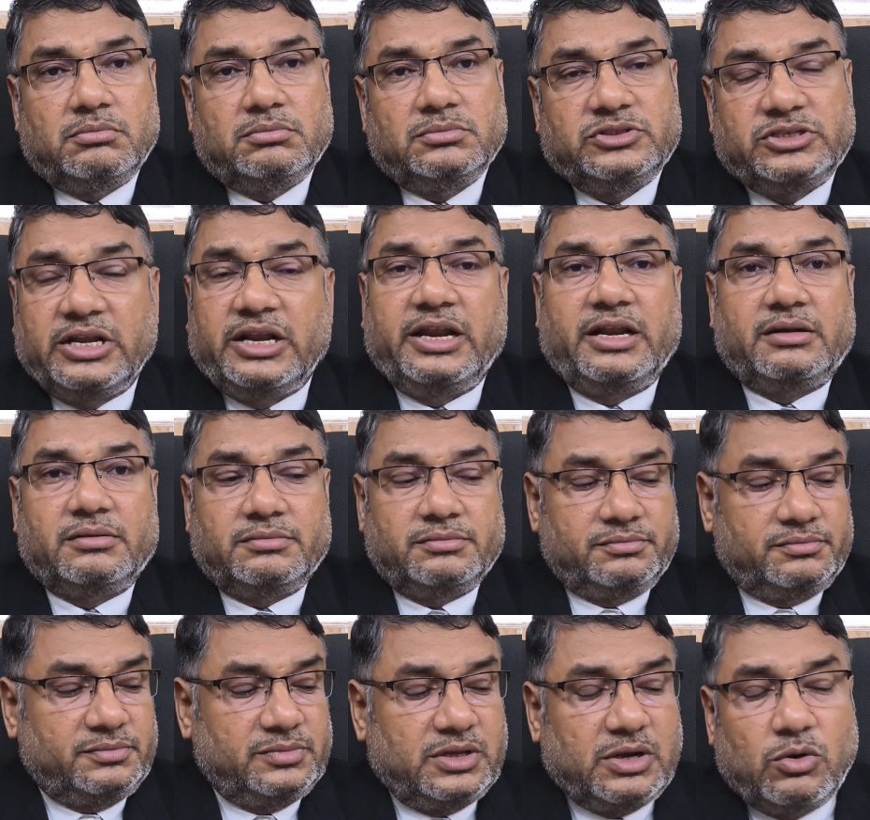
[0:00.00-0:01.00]
seller,
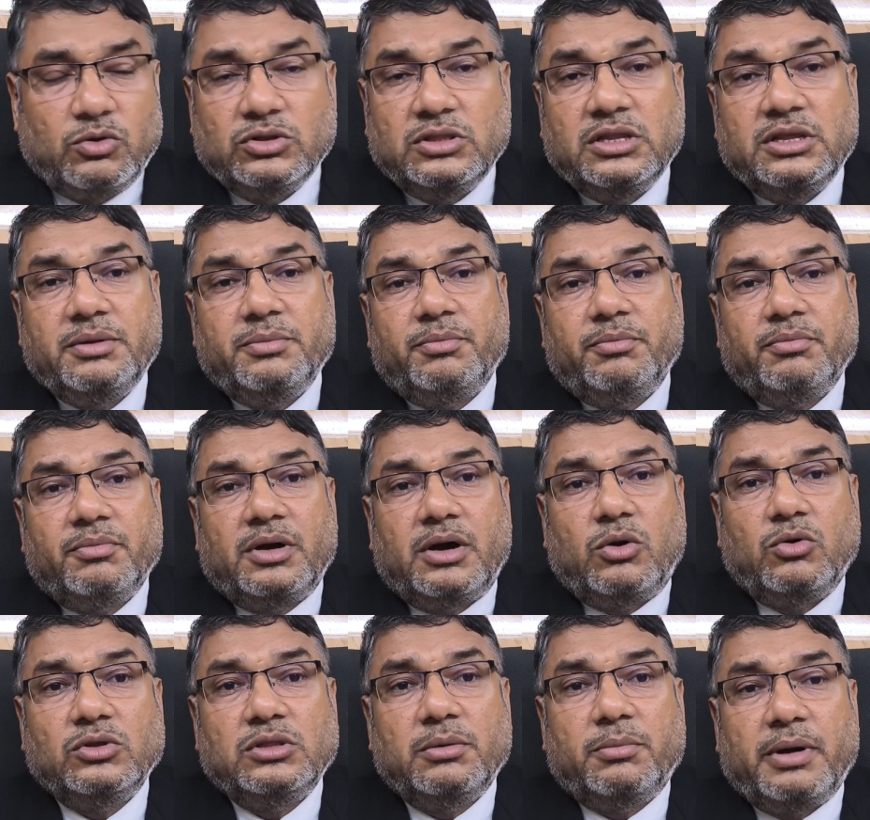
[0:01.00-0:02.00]
how
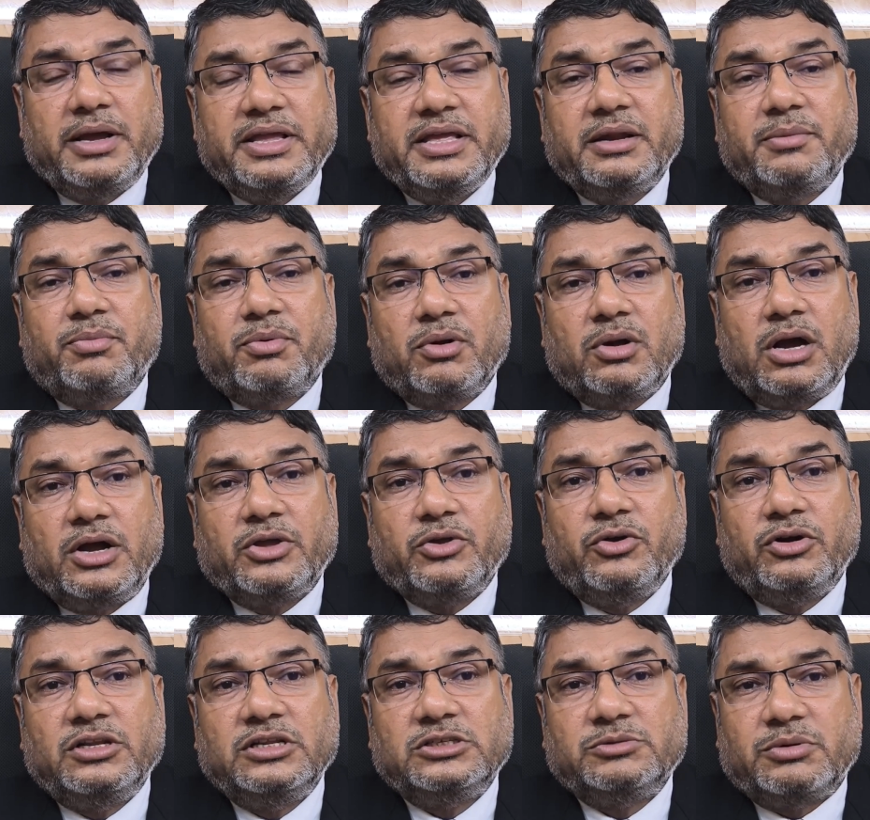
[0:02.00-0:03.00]
the buyer
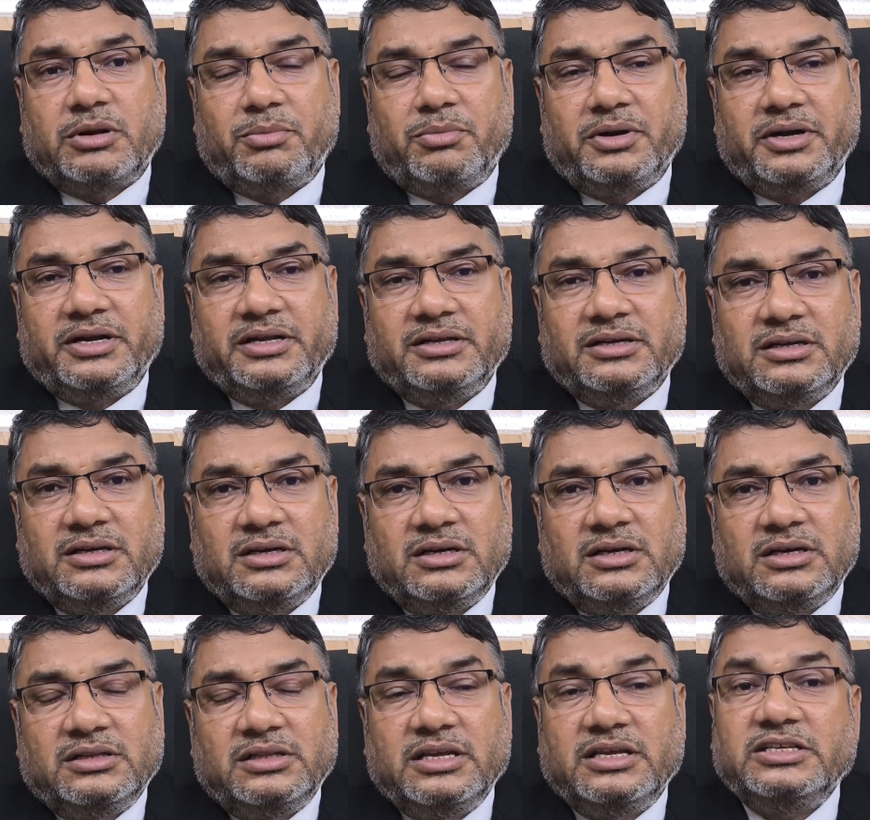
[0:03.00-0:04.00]
acquired this property,
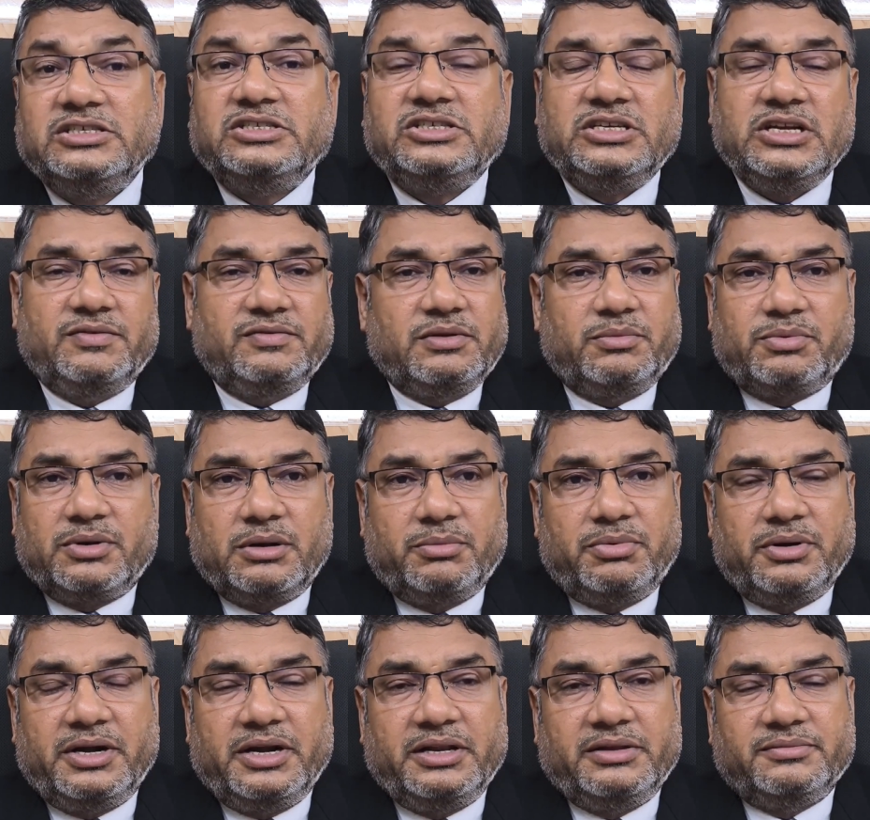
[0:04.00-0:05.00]
the history of the
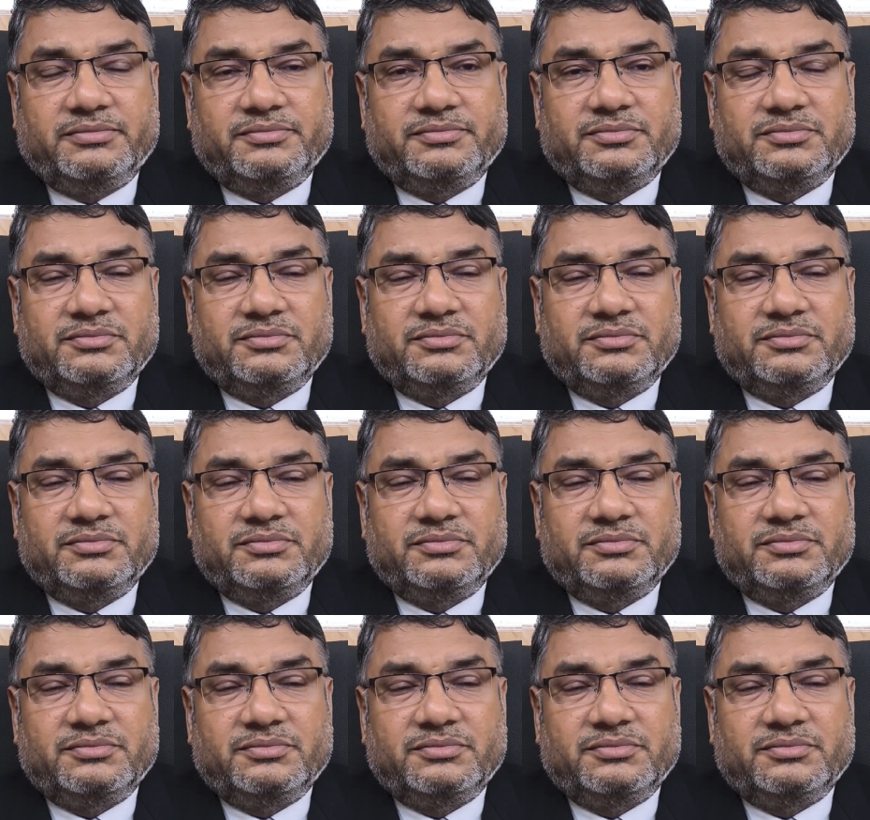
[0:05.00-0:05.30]
property,